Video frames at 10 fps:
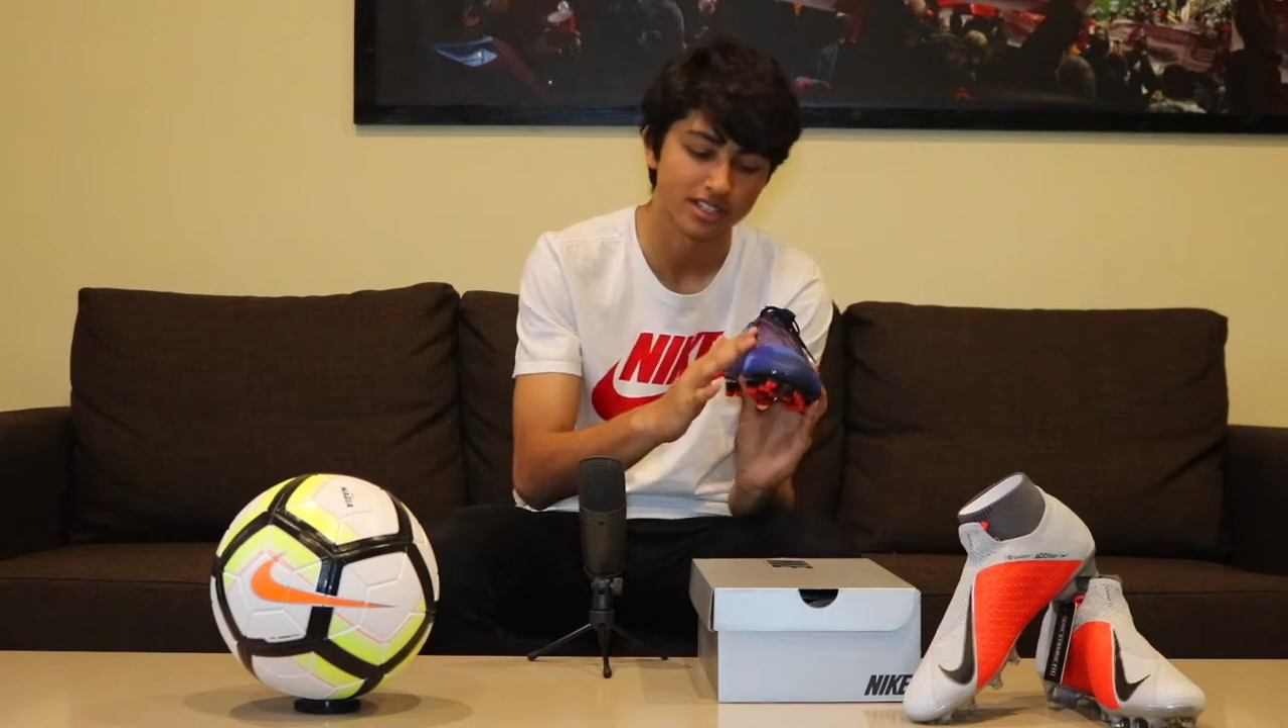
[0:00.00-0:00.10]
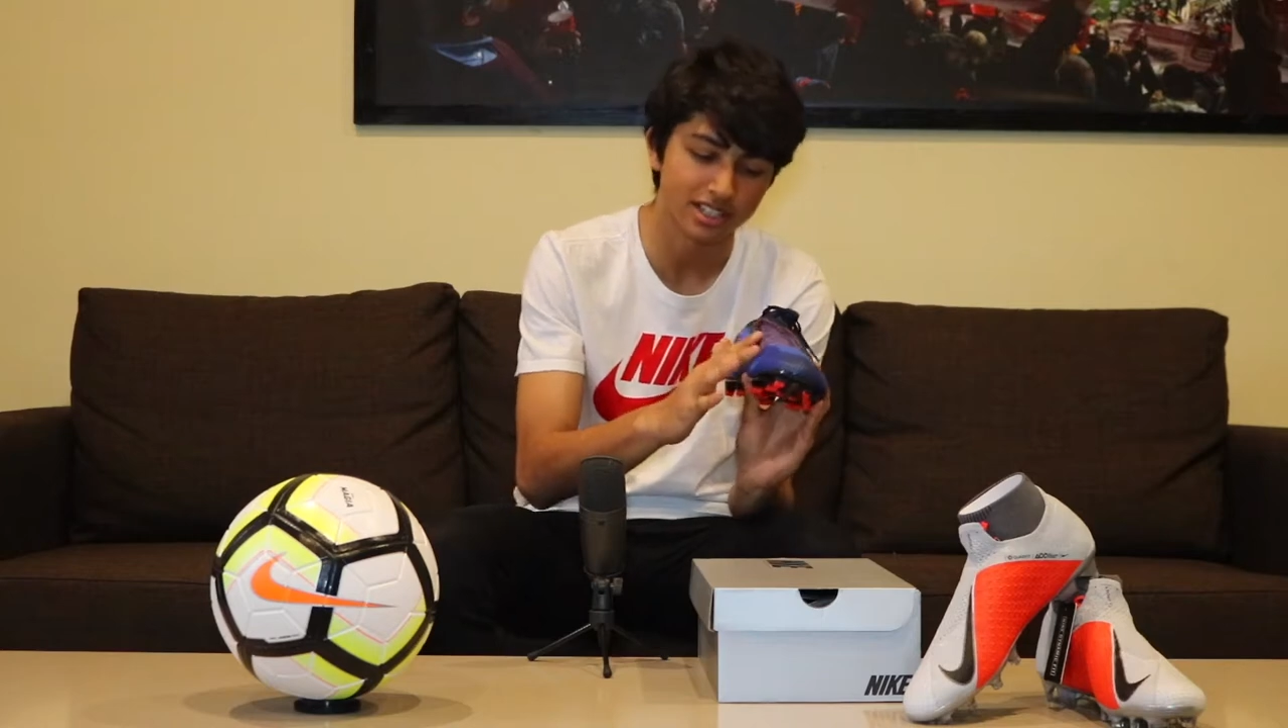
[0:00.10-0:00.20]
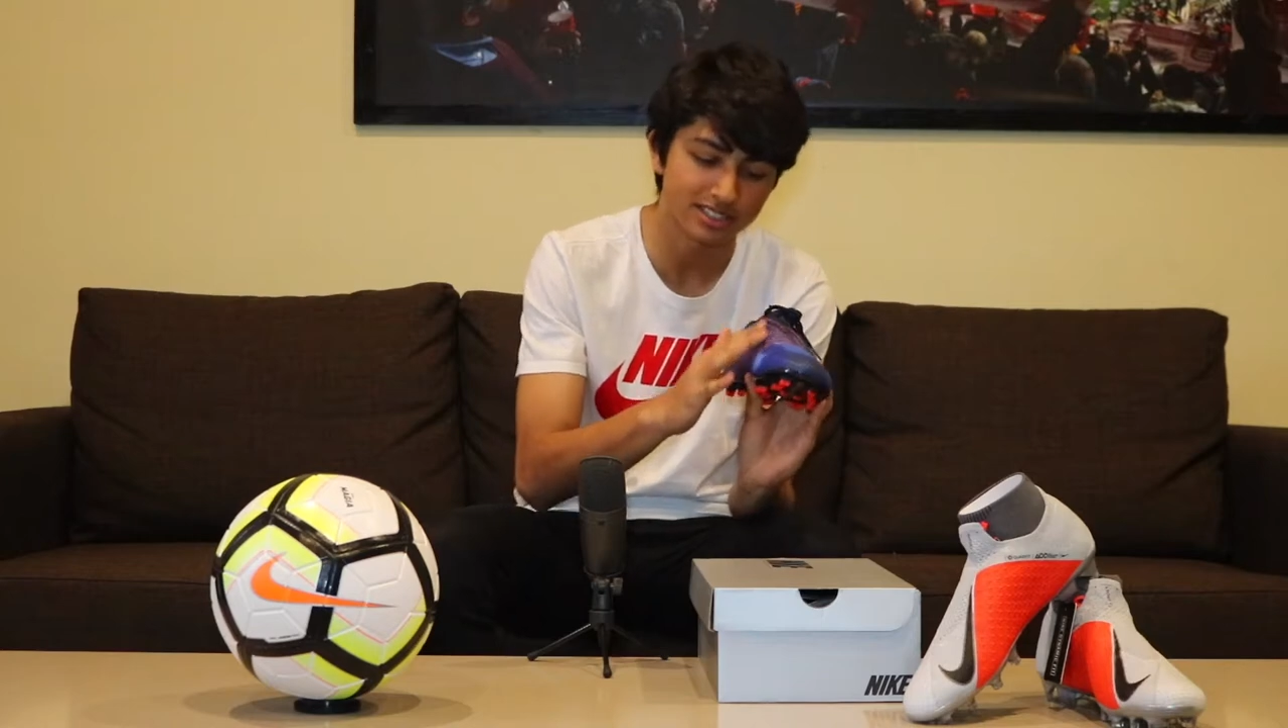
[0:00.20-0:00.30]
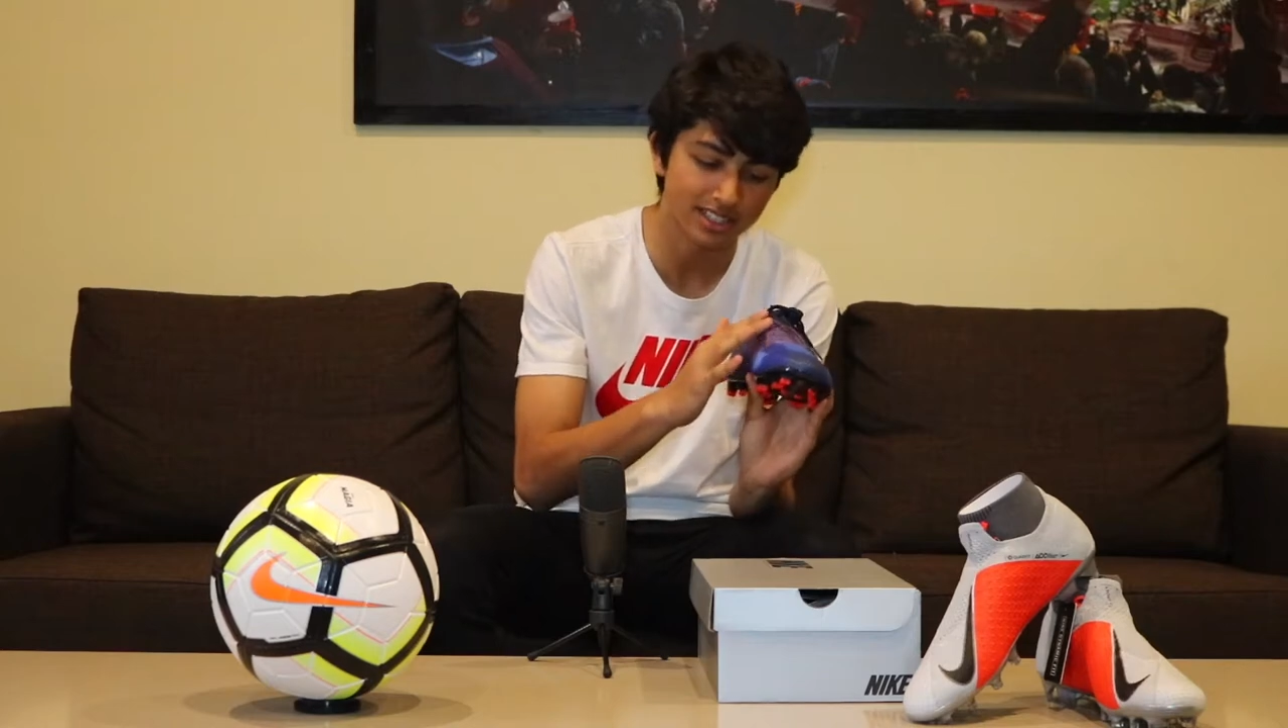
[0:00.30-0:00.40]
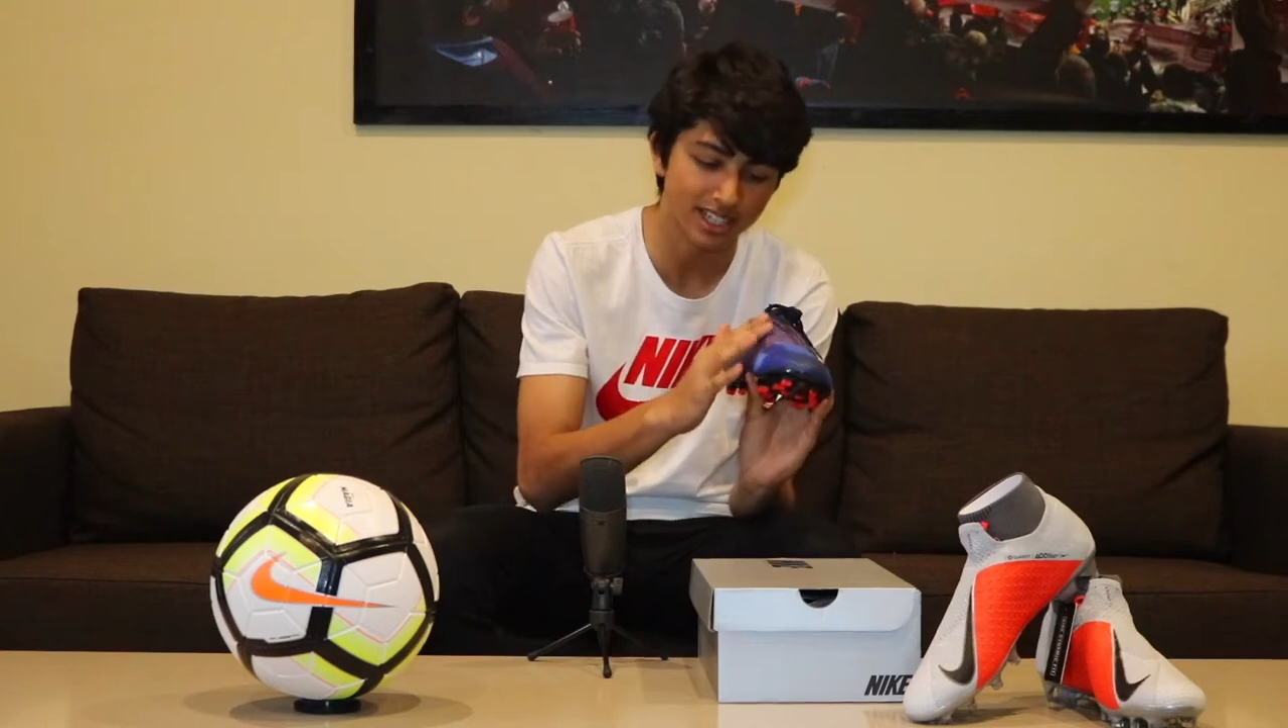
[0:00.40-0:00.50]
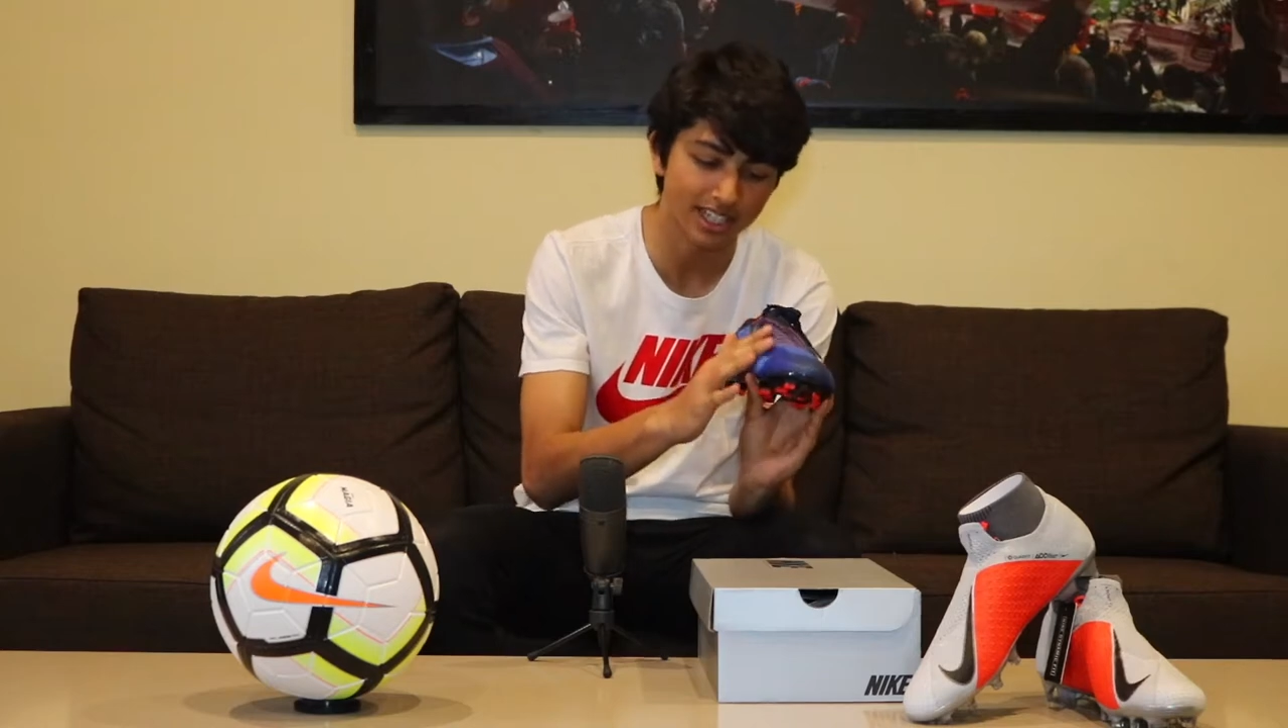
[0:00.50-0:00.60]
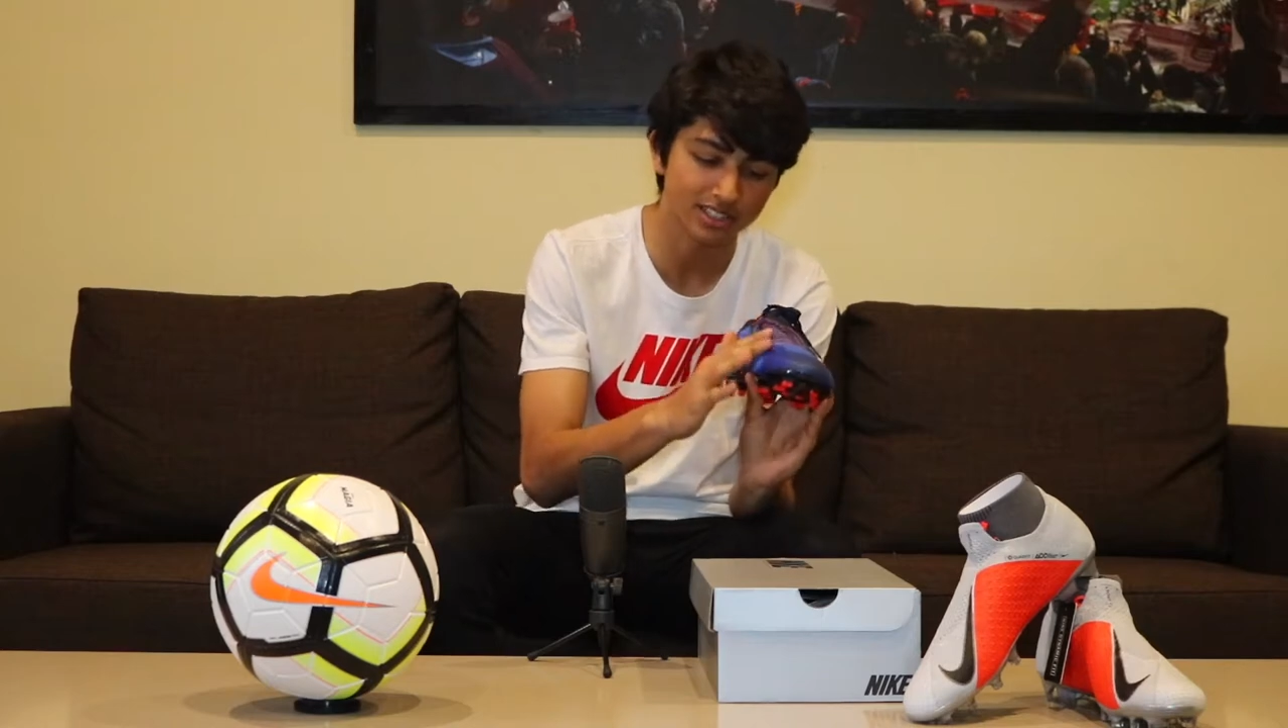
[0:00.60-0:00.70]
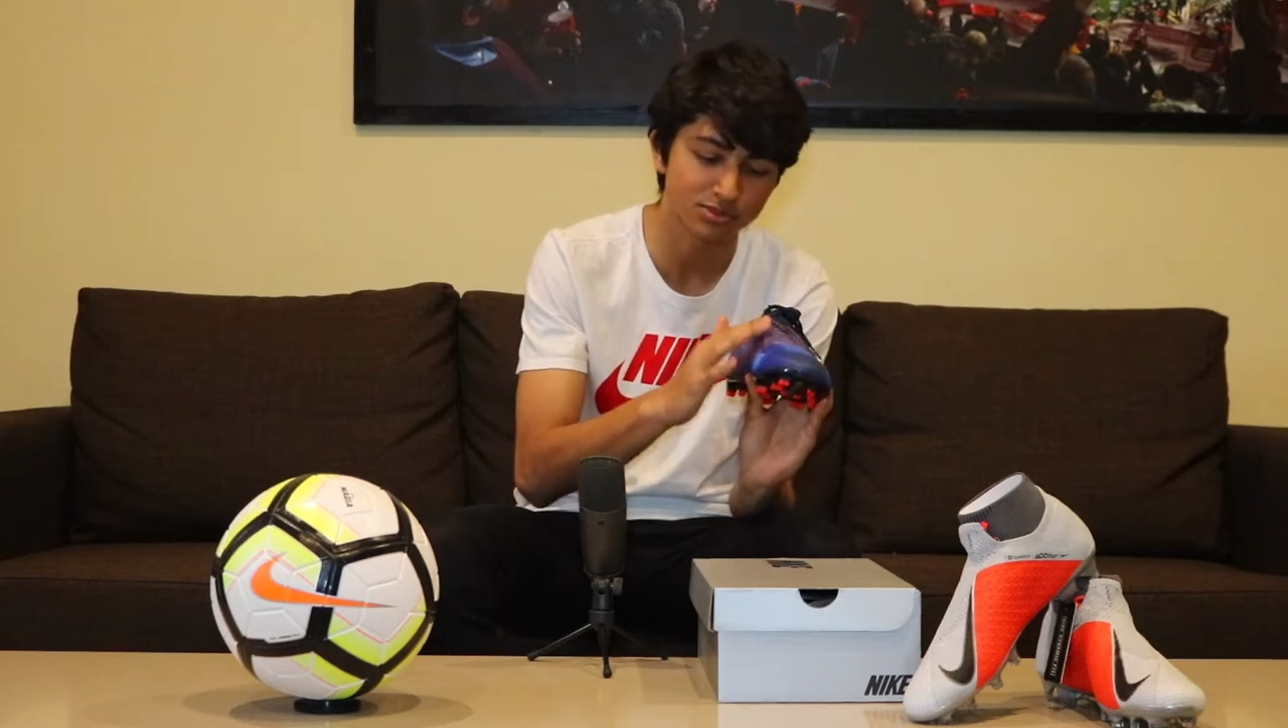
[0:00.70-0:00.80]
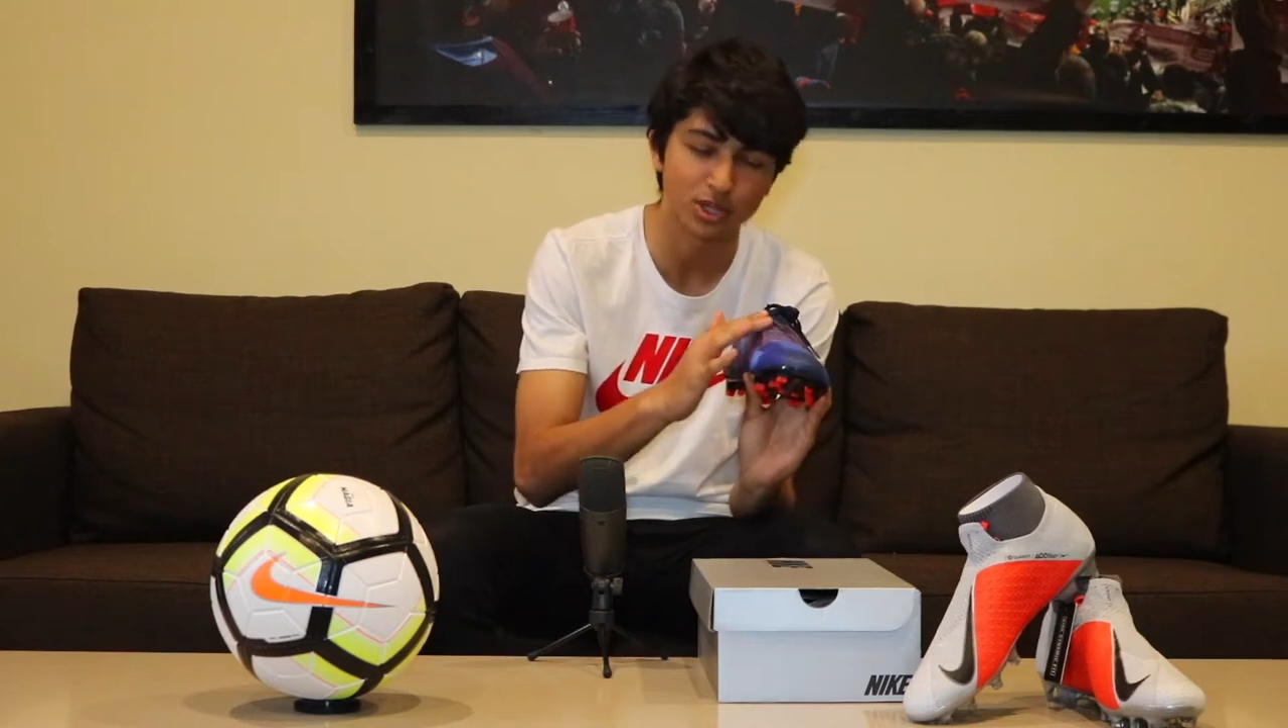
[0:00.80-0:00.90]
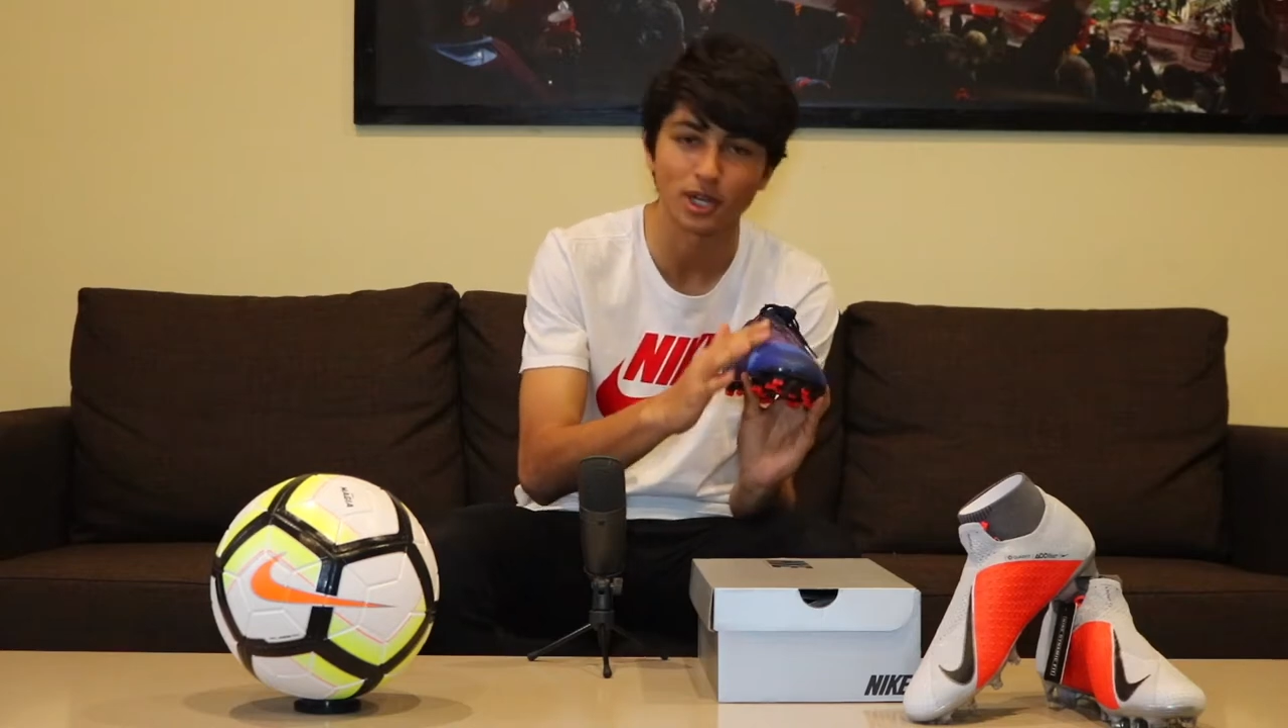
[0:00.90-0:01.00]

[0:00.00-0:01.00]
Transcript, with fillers: These lines will